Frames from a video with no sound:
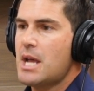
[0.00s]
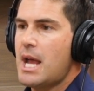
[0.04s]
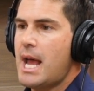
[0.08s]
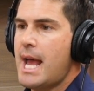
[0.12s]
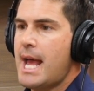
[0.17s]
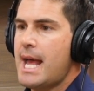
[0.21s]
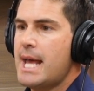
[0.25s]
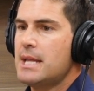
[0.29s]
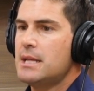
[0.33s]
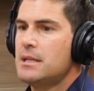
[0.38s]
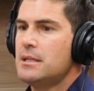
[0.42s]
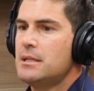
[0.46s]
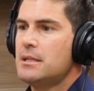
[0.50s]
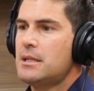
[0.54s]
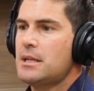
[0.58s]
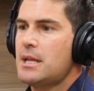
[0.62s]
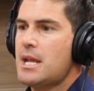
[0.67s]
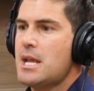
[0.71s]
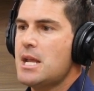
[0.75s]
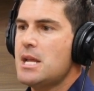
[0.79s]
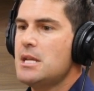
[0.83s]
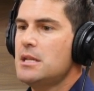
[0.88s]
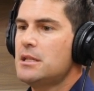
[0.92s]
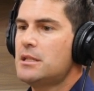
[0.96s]
And
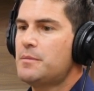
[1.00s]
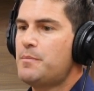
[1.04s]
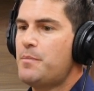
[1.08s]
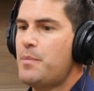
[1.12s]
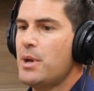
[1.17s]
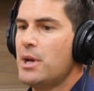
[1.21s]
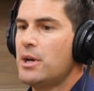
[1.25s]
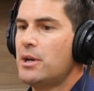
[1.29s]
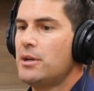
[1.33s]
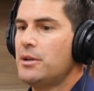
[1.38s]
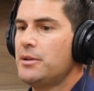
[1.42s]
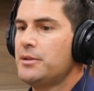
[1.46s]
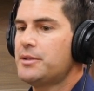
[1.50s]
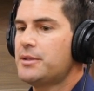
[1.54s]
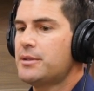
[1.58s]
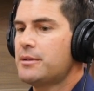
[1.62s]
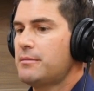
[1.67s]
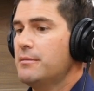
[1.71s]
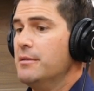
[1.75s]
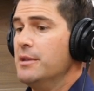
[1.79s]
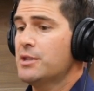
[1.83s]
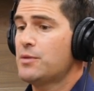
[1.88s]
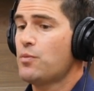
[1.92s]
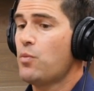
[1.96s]
he's
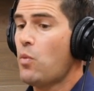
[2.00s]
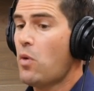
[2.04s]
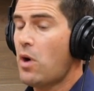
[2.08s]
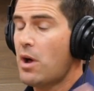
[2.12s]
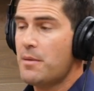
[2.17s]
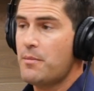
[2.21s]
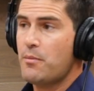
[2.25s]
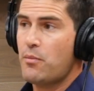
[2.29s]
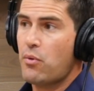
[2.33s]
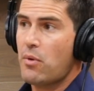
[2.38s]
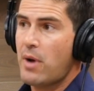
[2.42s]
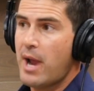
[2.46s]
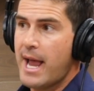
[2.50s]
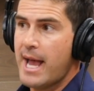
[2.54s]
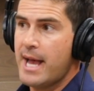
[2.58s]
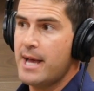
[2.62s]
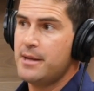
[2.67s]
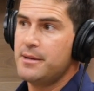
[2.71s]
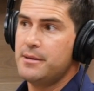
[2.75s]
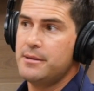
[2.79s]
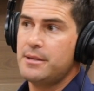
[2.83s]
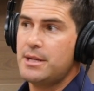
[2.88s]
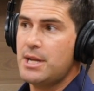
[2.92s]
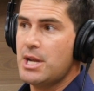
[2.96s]
built this one
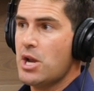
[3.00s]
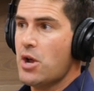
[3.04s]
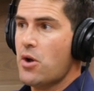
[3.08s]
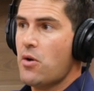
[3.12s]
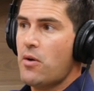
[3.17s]
brand,